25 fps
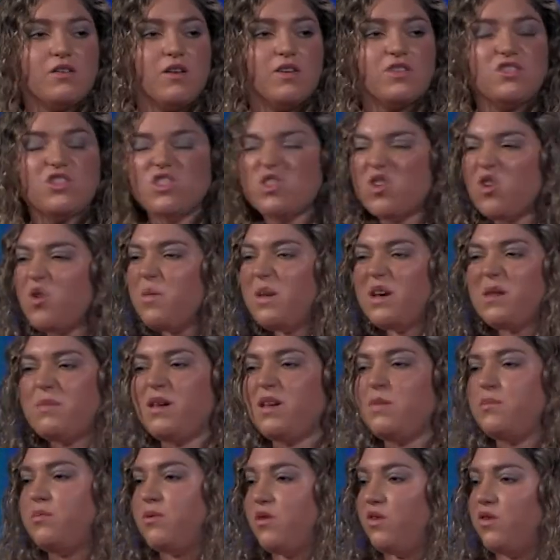So many
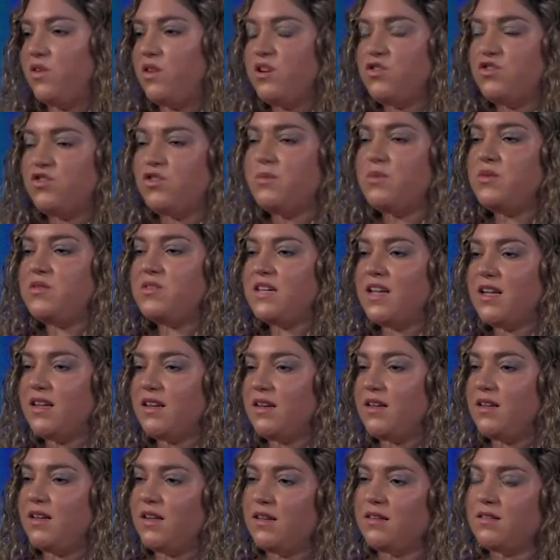people contribute data
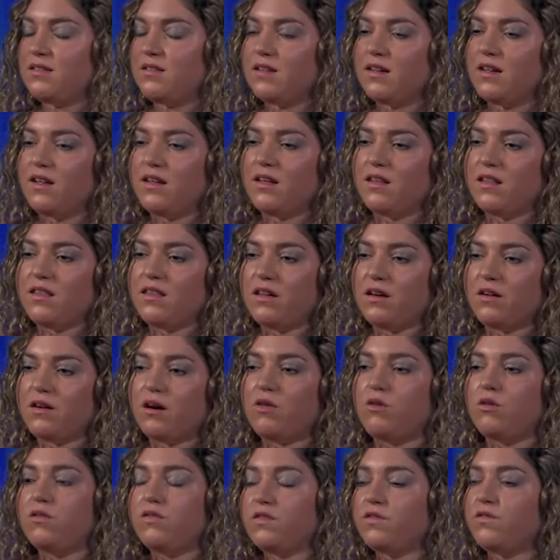in it. There
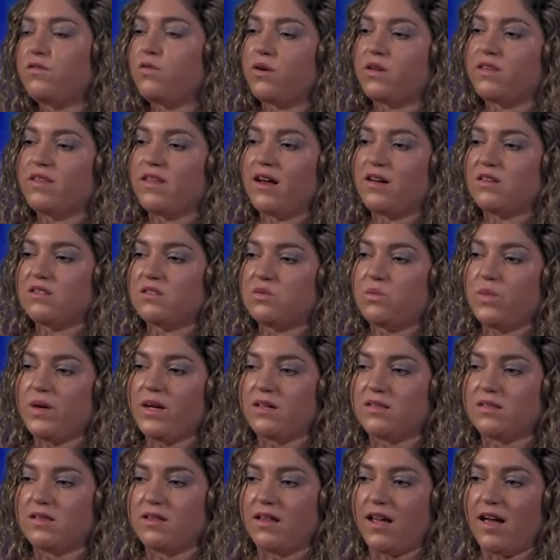are over 4,000
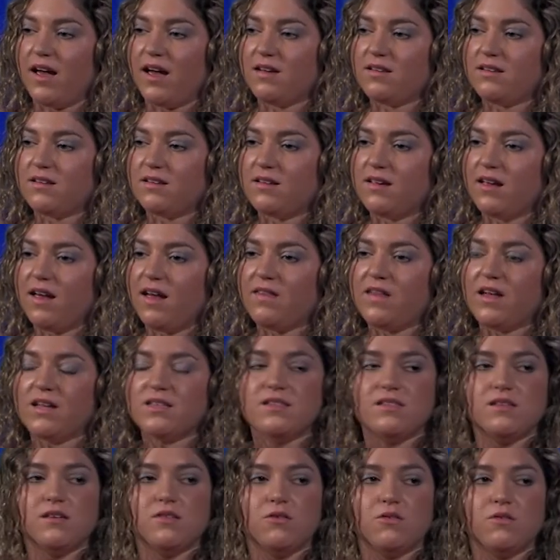whales in that, and
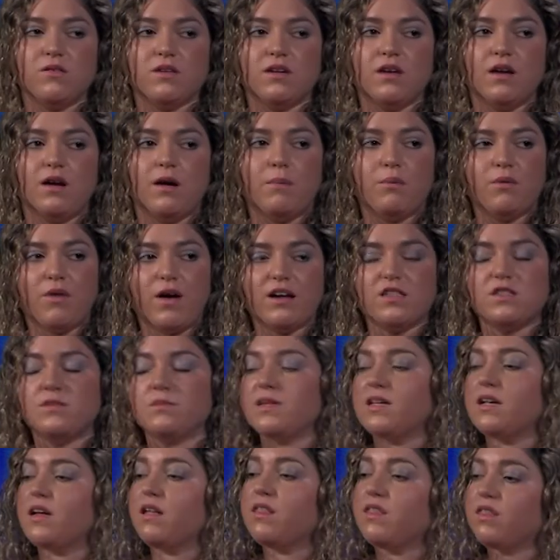that's still only
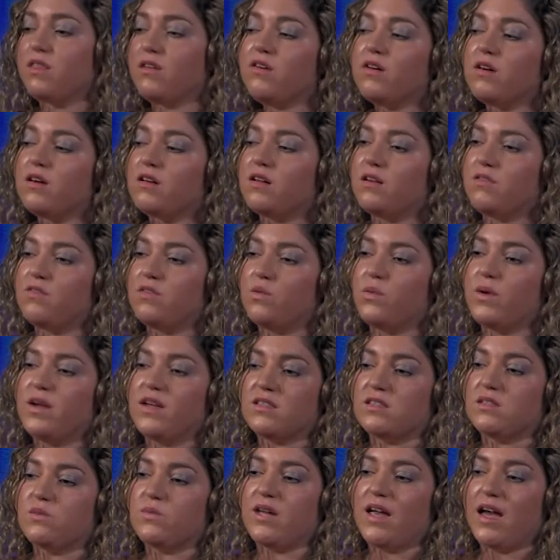approximately a third of the
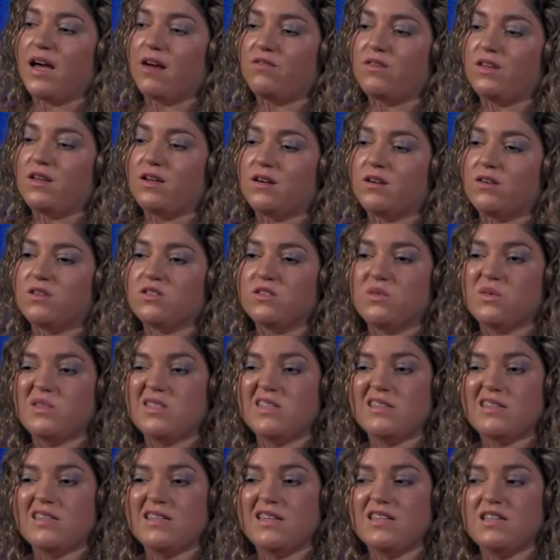whales that we have here. So is
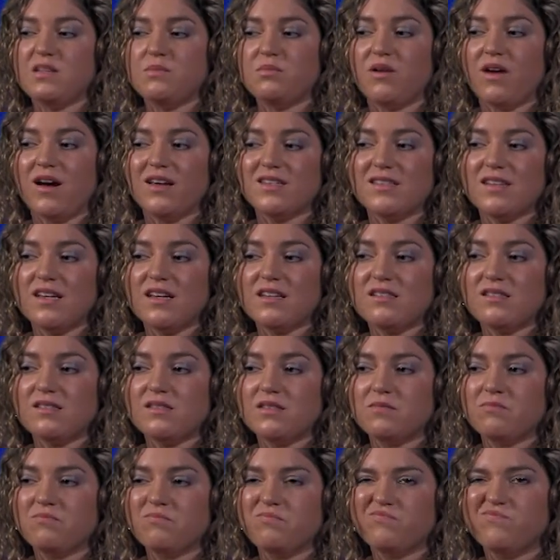this an easy
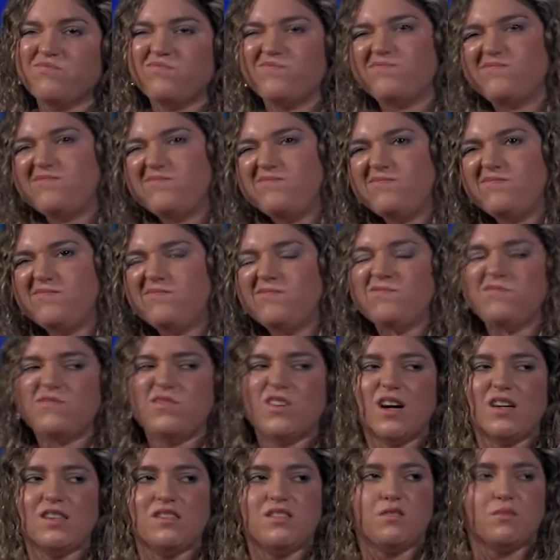process?
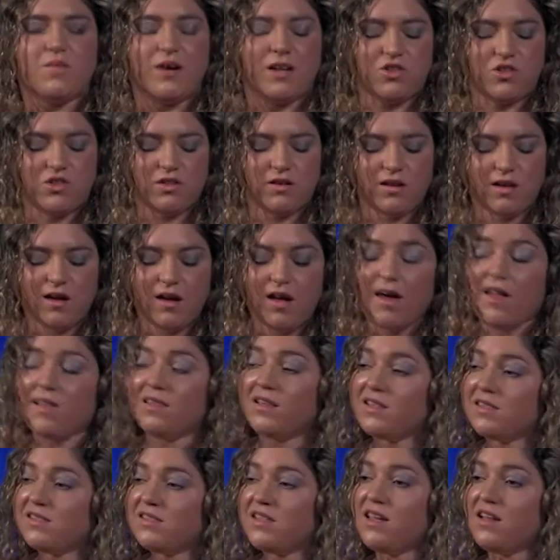Not so much.
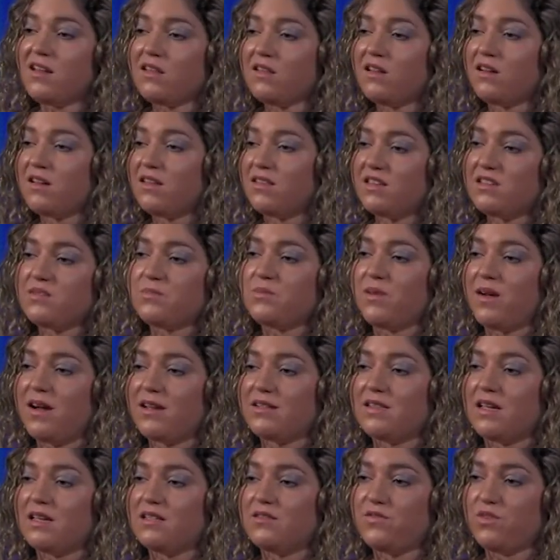Let's take a look at this
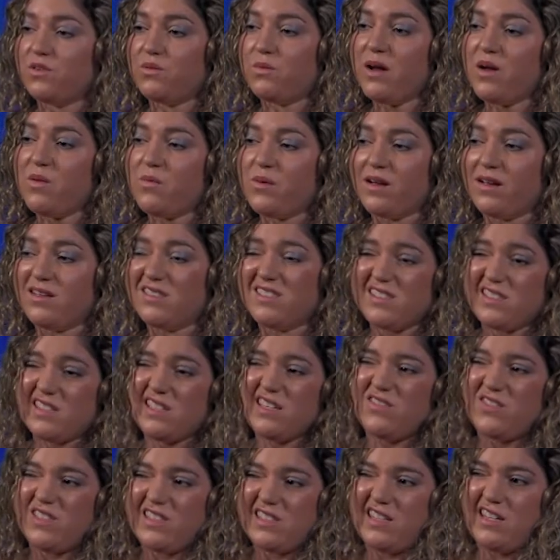process for right whales and
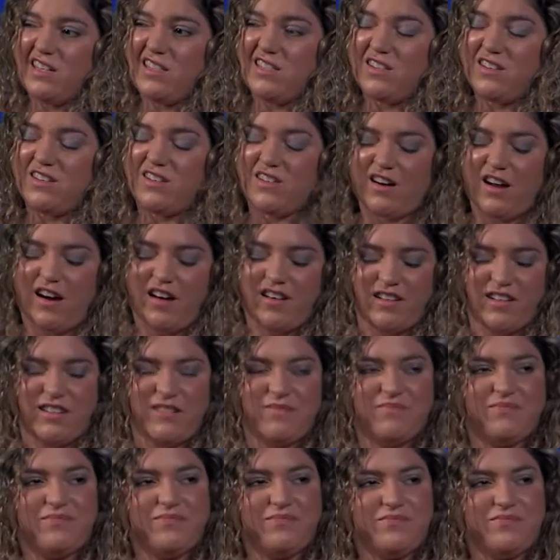see if it's easier or harder.